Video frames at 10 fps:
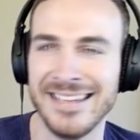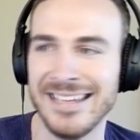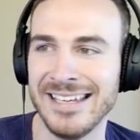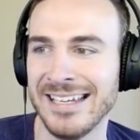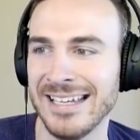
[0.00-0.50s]

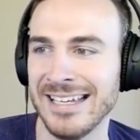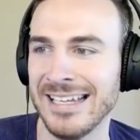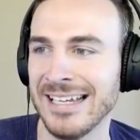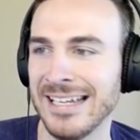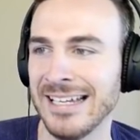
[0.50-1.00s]

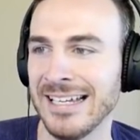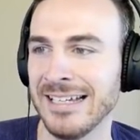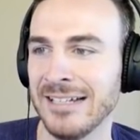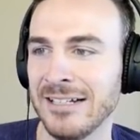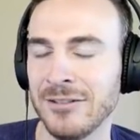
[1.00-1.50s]

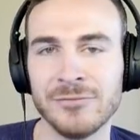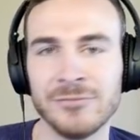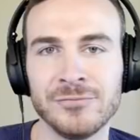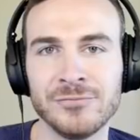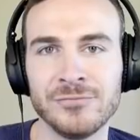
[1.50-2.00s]

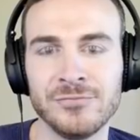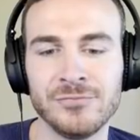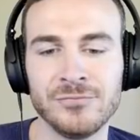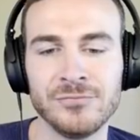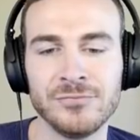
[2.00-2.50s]

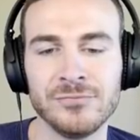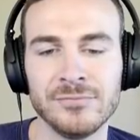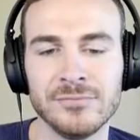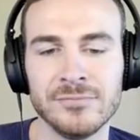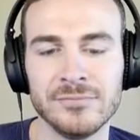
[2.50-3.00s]

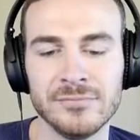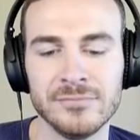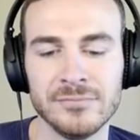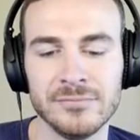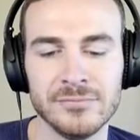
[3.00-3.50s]

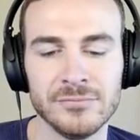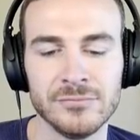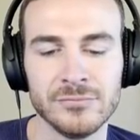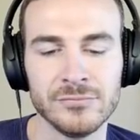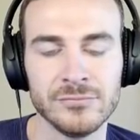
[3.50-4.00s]

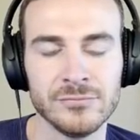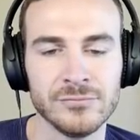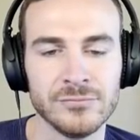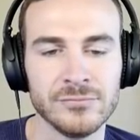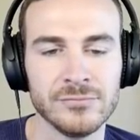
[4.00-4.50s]

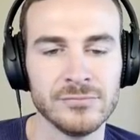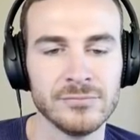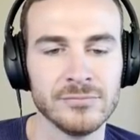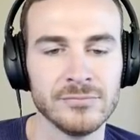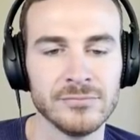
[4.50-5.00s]

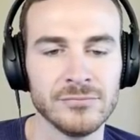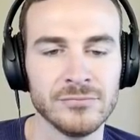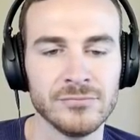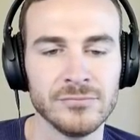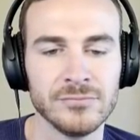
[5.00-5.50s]

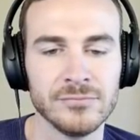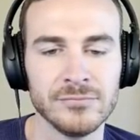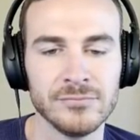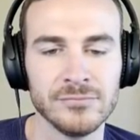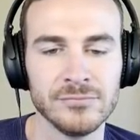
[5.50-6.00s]

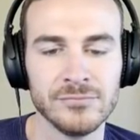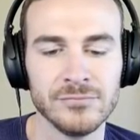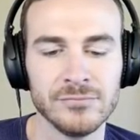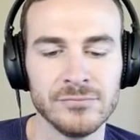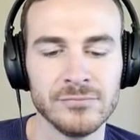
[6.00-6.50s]

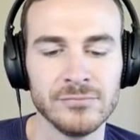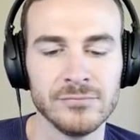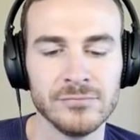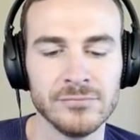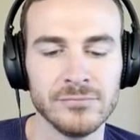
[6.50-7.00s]

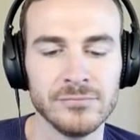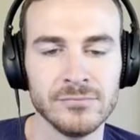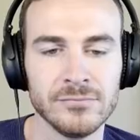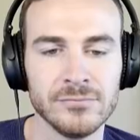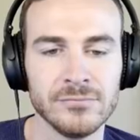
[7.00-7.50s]

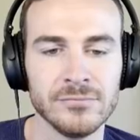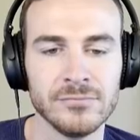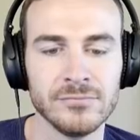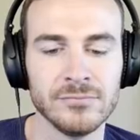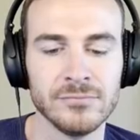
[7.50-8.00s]
(not speaking)